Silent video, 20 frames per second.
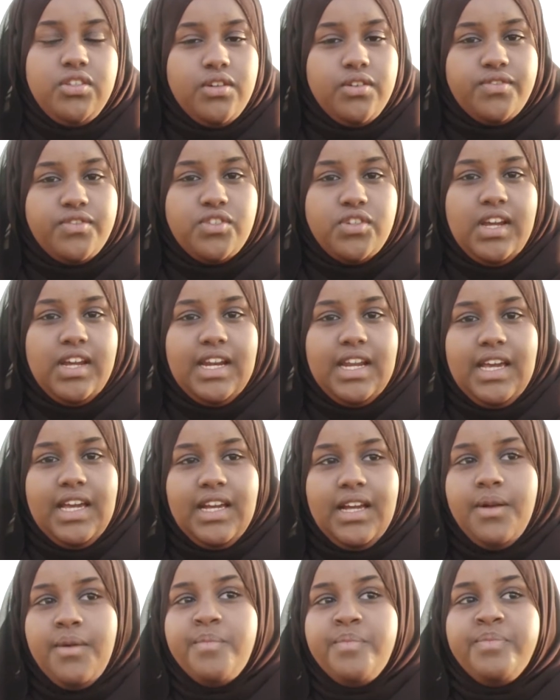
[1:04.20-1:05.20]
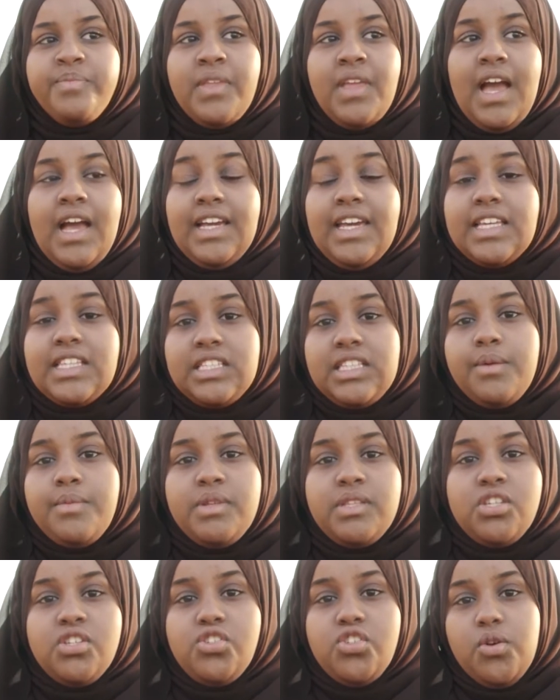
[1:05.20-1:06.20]
youth training and getting them
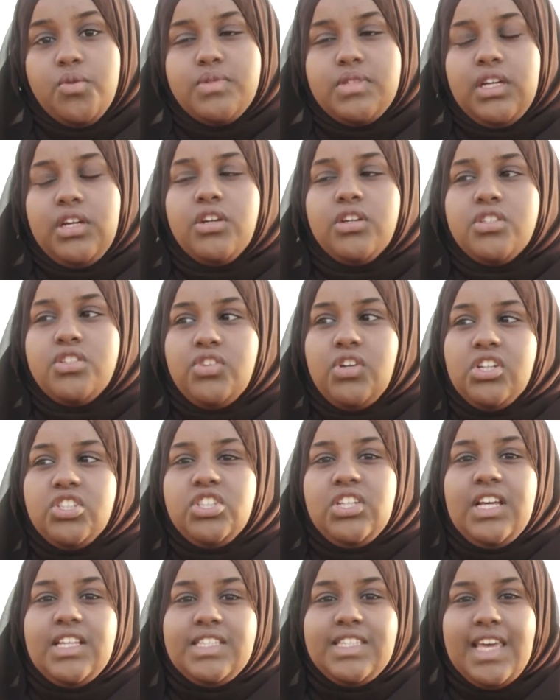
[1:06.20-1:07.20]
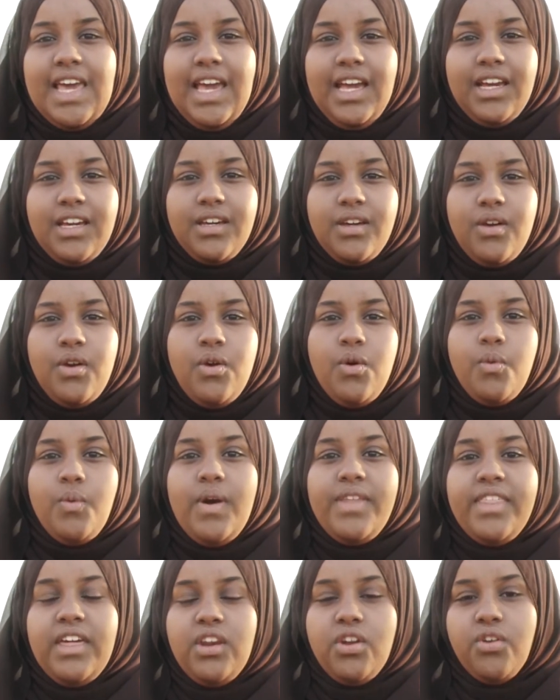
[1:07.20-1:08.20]
into jobs in construction and tech
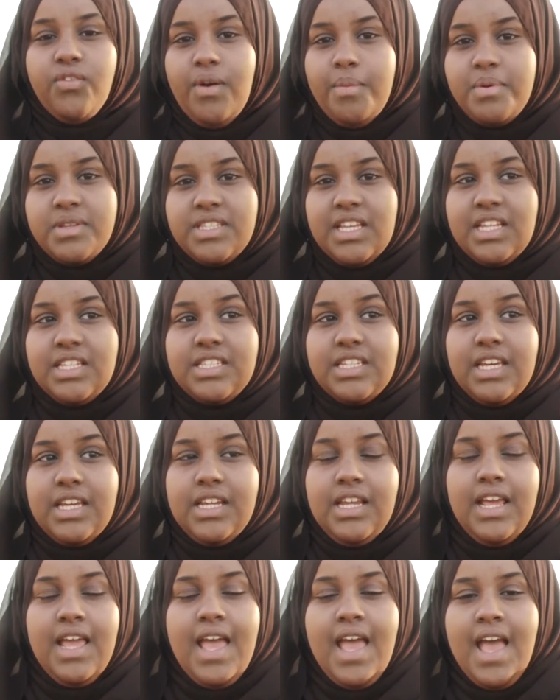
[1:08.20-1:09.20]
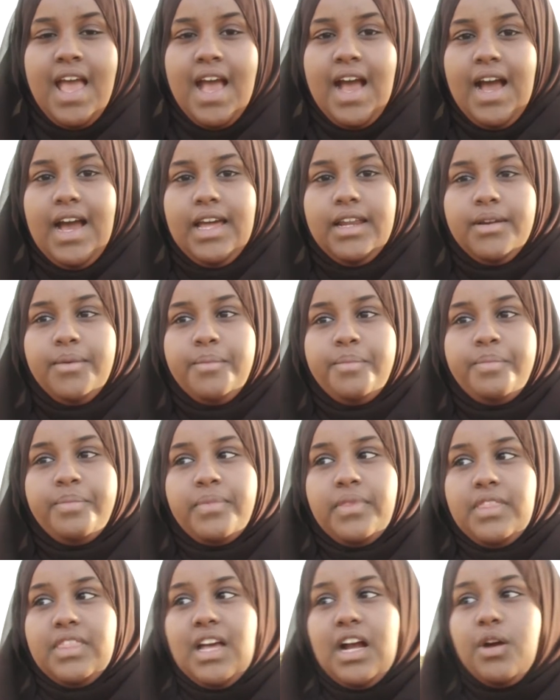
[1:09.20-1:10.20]
where they're not represented. And
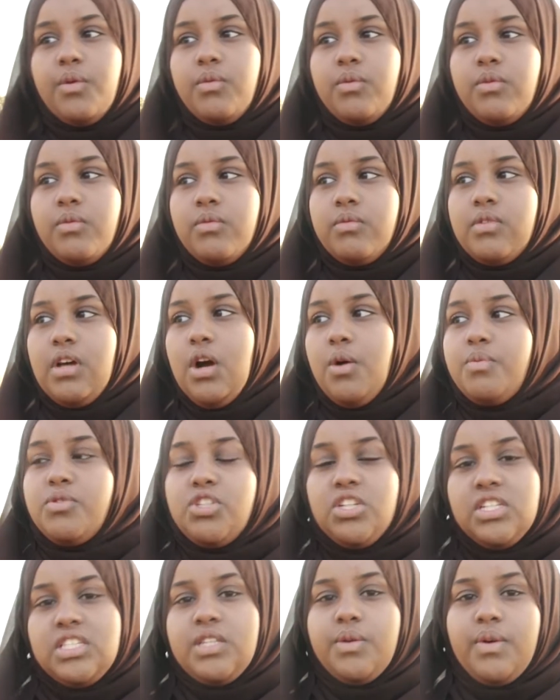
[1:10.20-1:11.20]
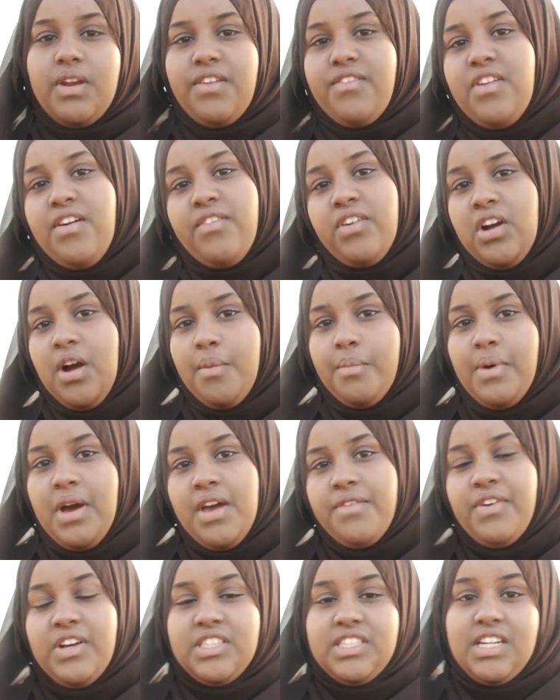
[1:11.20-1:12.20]
that opportunity would have never come by
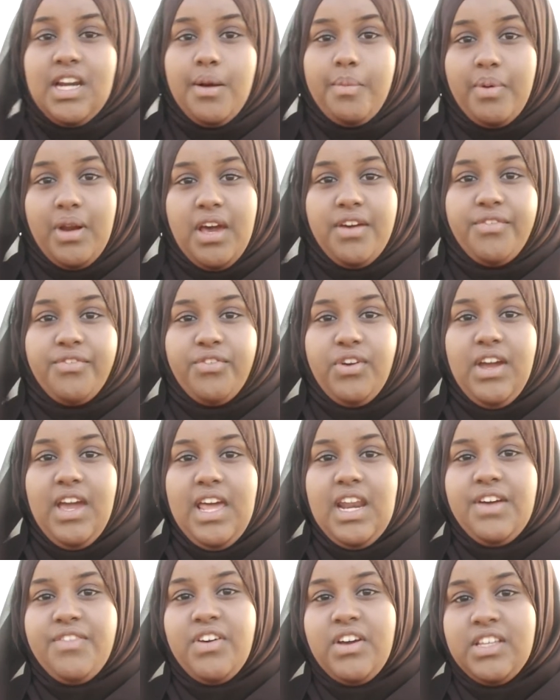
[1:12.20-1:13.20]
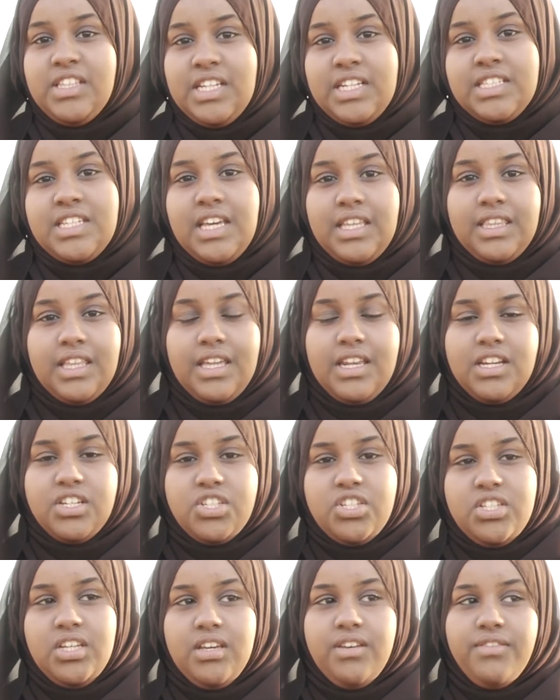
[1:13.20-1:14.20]
if I didn't apply for it and if I didn't take the
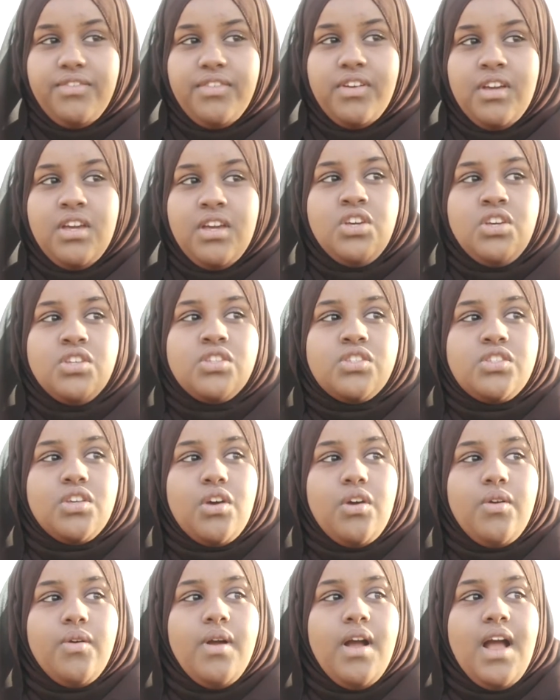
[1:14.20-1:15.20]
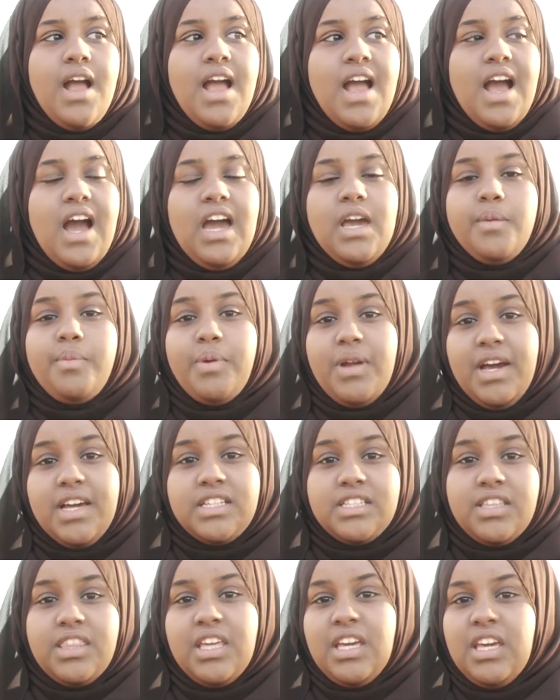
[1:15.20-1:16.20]
initiative. So I
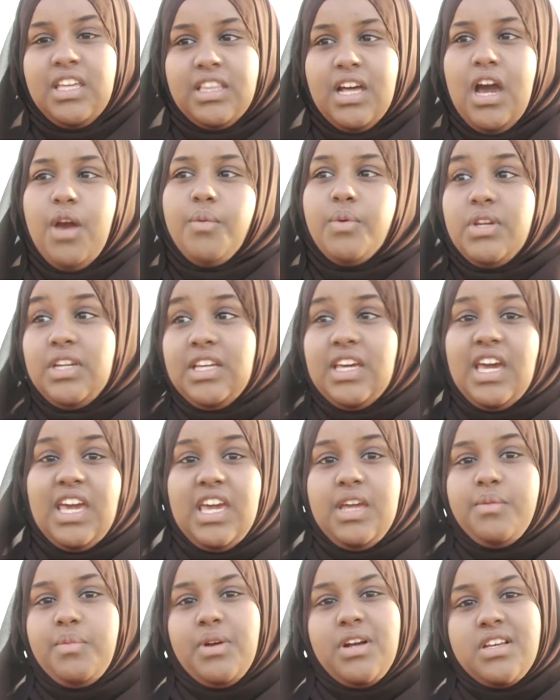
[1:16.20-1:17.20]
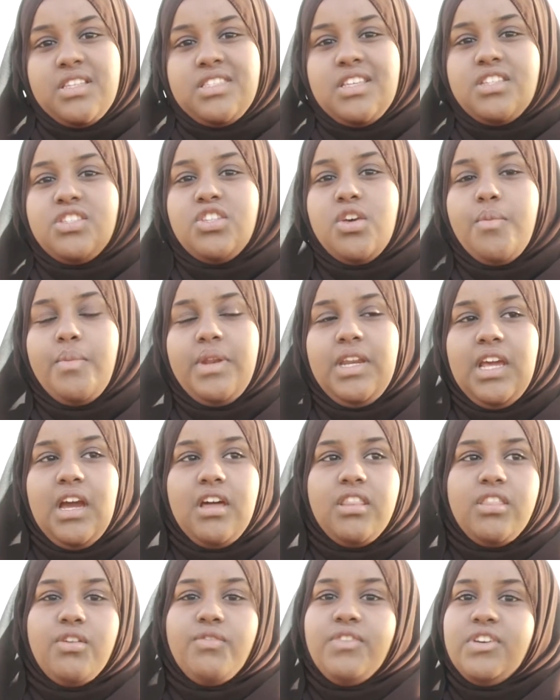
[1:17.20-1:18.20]
applied thinking that I wouldn't get in because there's so many
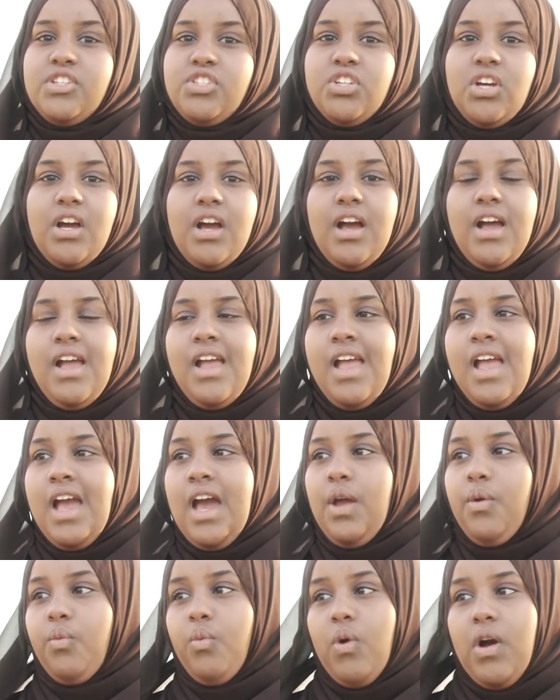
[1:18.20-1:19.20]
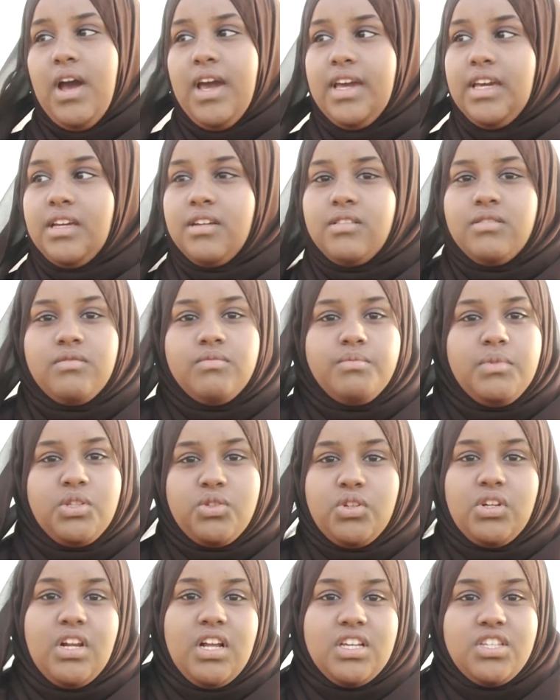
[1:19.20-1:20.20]
other richer and white
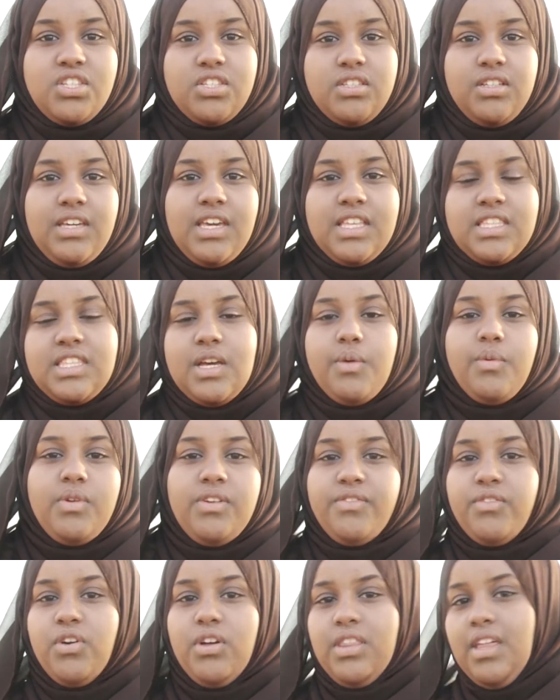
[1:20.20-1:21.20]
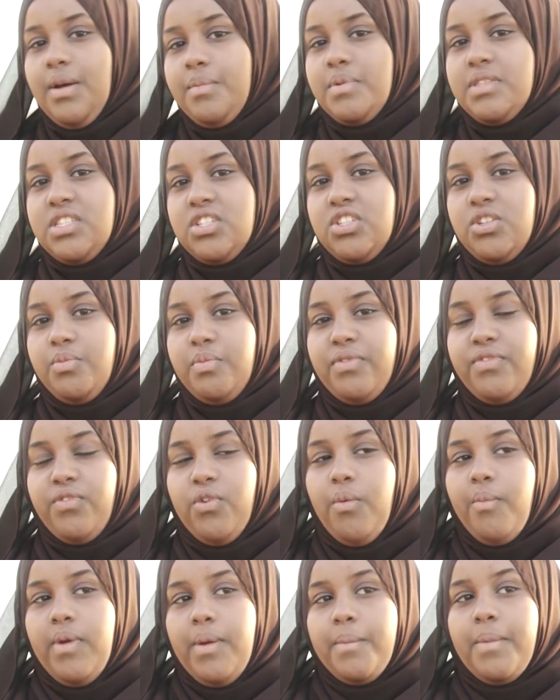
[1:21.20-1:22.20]
middle class kids that would have got that position
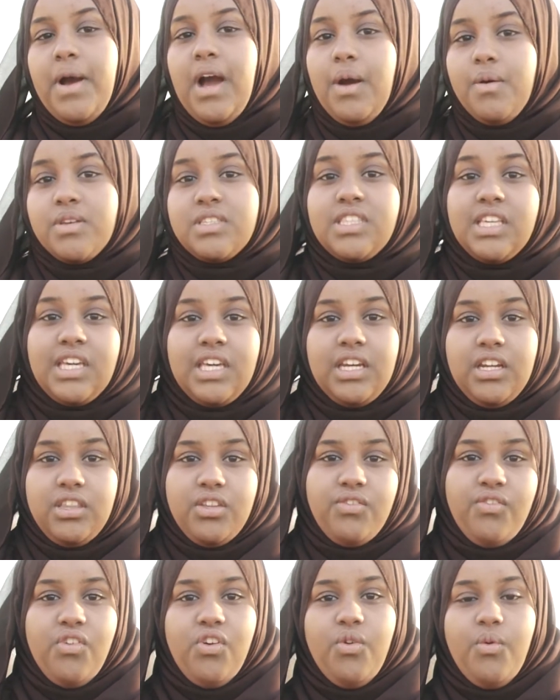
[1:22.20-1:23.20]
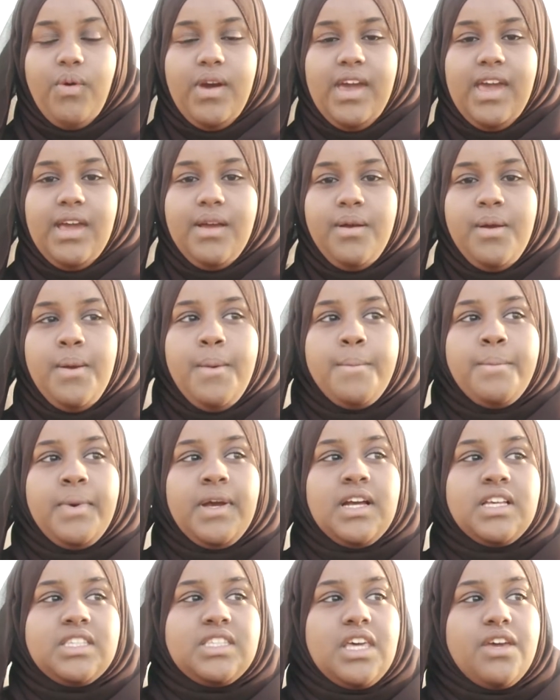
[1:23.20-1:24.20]
before me, but I was thinking in the wrong way,
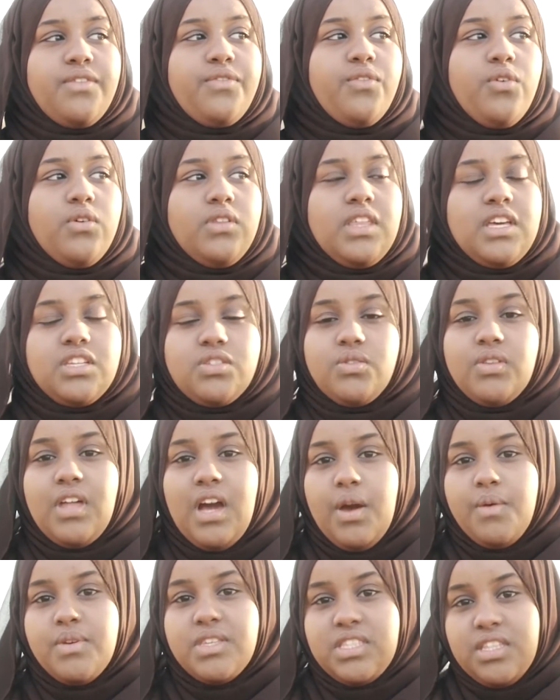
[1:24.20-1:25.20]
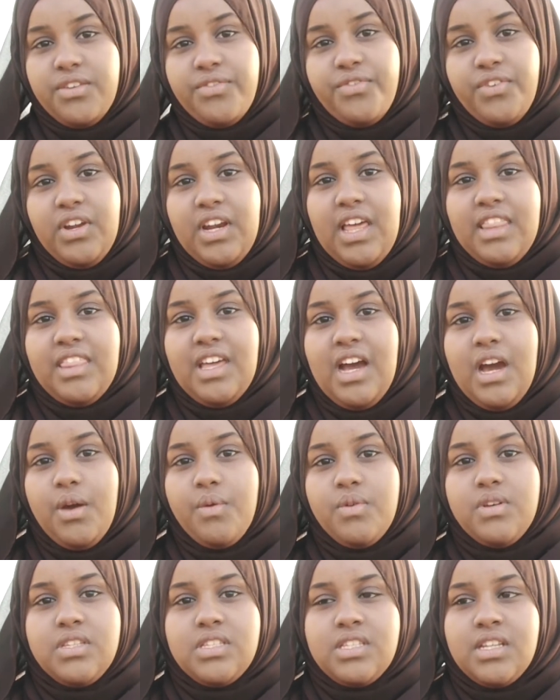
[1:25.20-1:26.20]
because they saw that I was different and that I
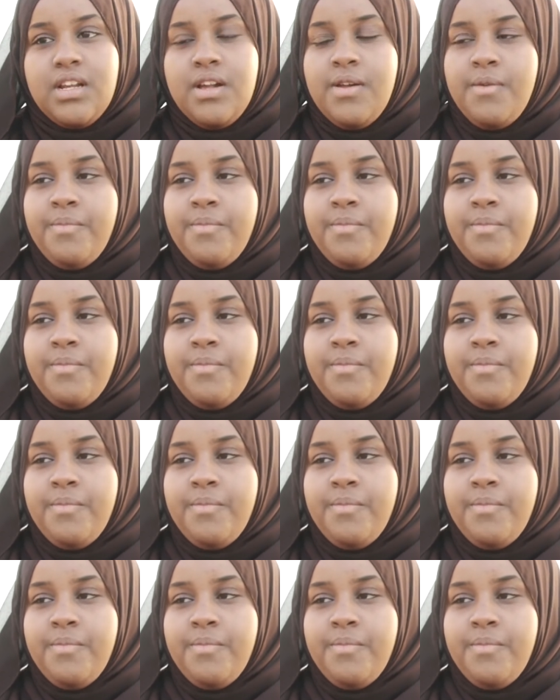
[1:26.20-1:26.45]
was